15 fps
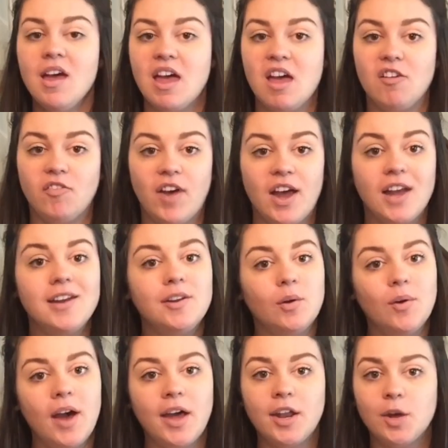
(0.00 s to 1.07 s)
If I
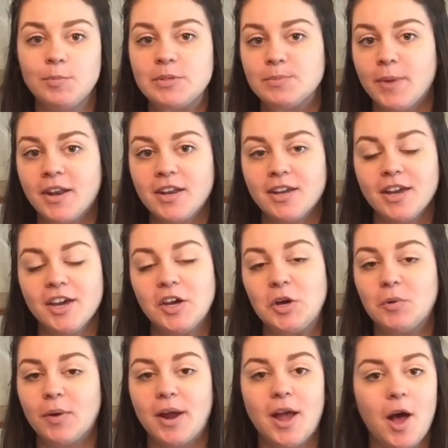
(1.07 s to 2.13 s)
don't end up spending it,
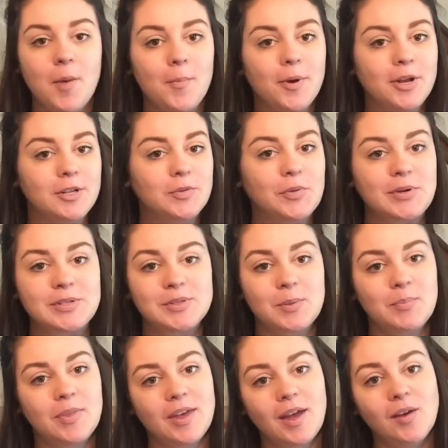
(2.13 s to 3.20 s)
great, I'll put it towards
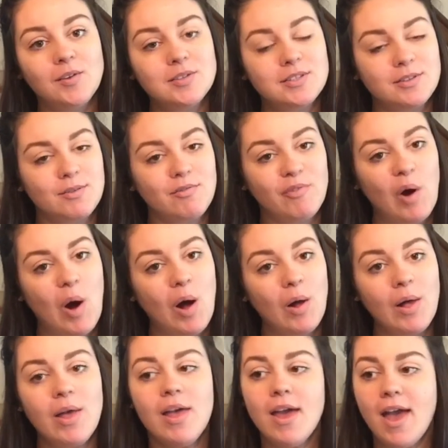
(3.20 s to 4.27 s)
something else in the
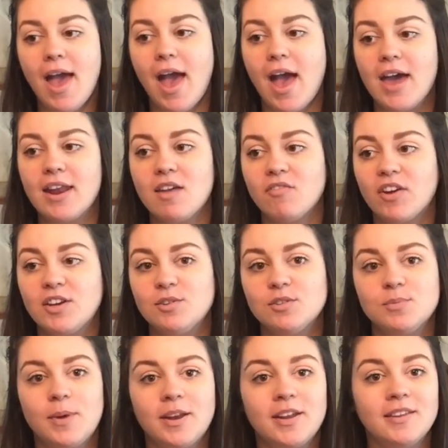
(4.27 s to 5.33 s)
fall. And if I do
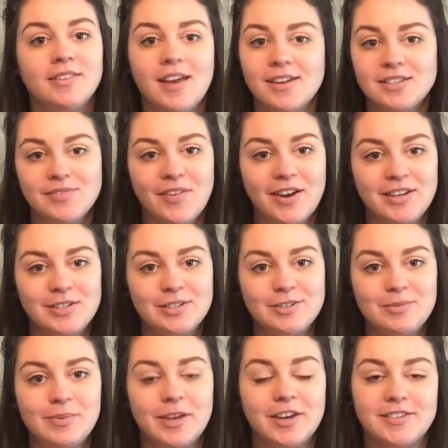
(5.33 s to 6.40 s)
spend it, that's fine
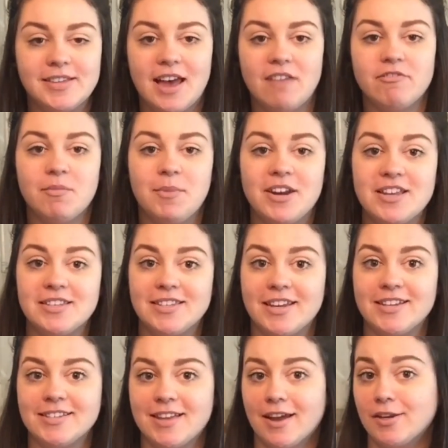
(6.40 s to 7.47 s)
too, because I have the money set
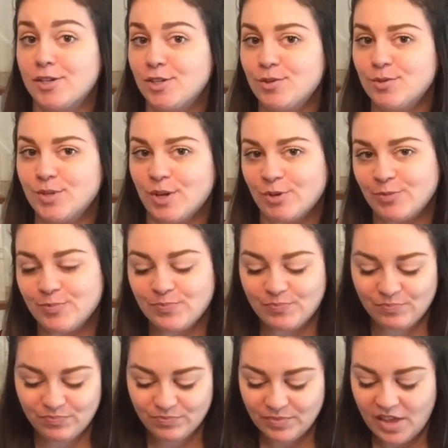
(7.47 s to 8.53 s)
aside to do so.
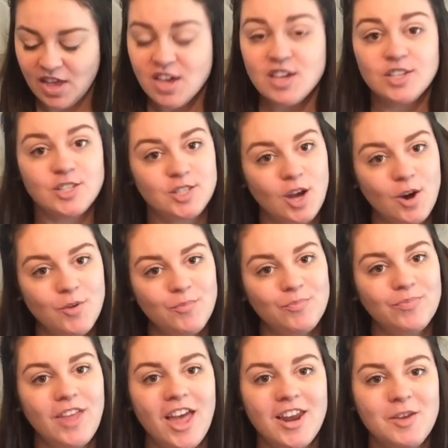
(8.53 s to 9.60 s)
So
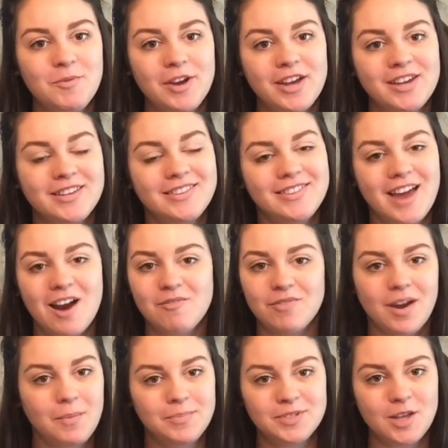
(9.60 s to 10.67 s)
anyway, that
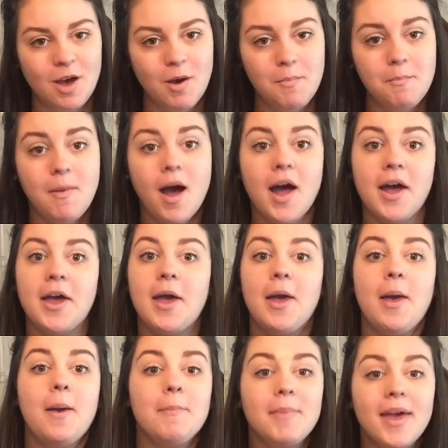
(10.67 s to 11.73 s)
wraps up my
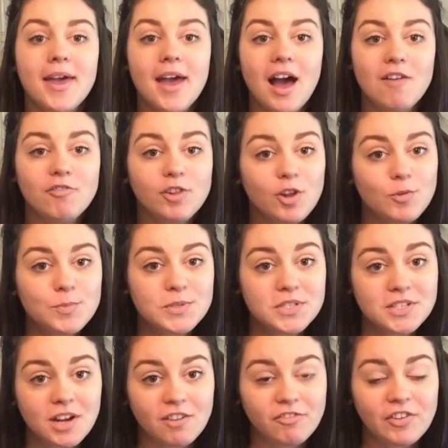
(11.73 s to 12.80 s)
May envelope
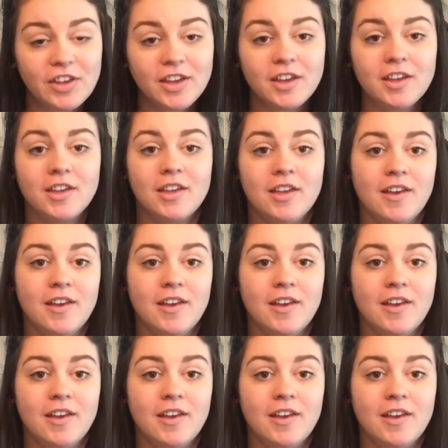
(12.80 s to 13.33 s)
stuffing.